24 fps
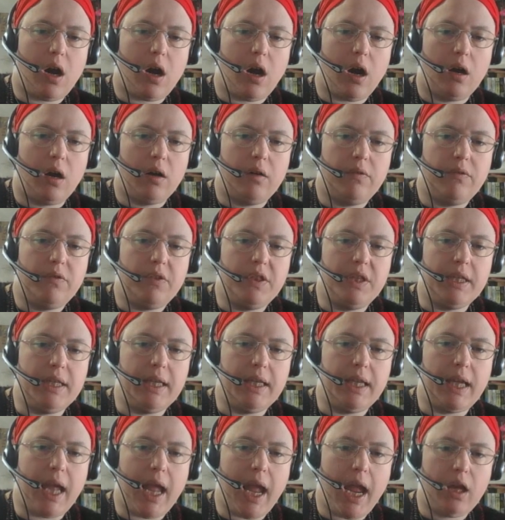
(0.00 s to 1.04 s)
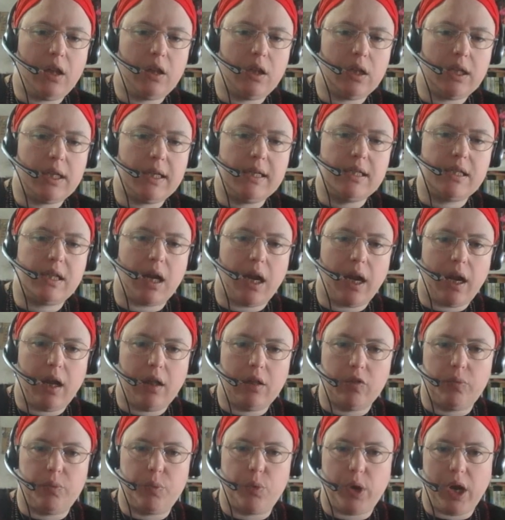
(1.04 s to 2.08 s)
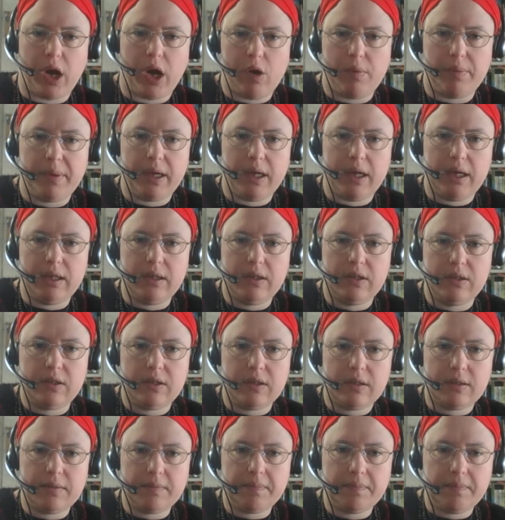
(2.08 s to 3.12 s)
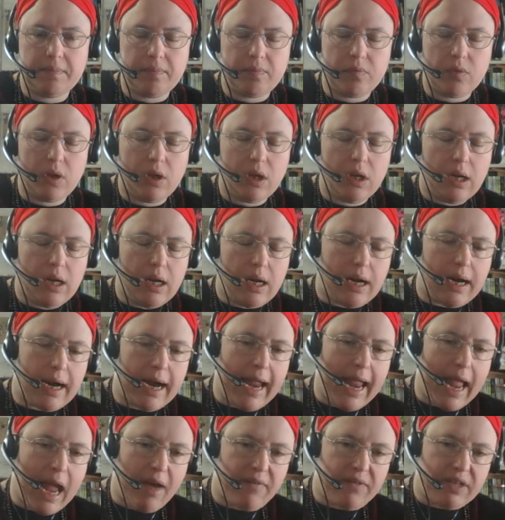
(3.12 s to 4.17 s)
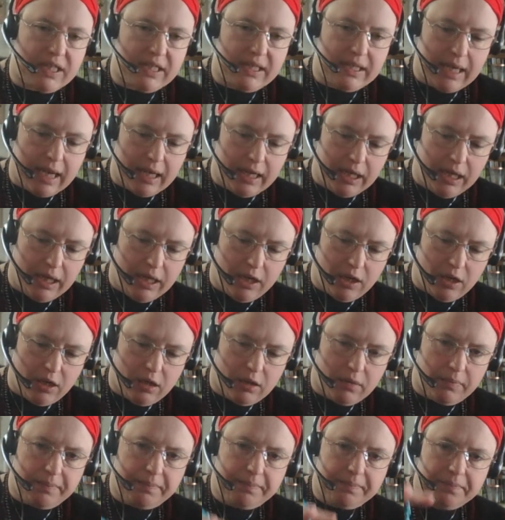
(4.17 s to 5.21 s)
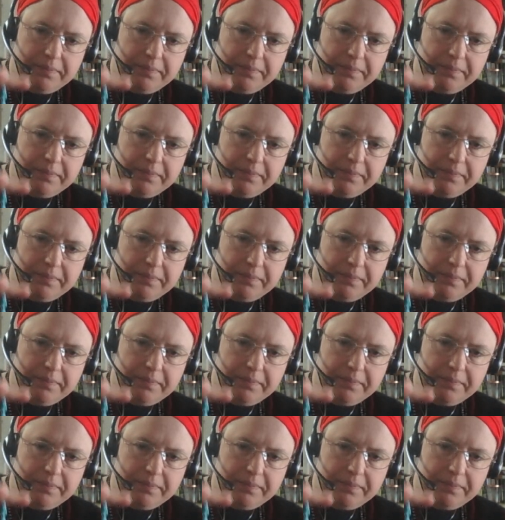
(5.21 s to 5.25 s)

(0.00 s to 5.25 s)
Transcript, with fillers: of the Anglican style of prayer beads. I have a set here.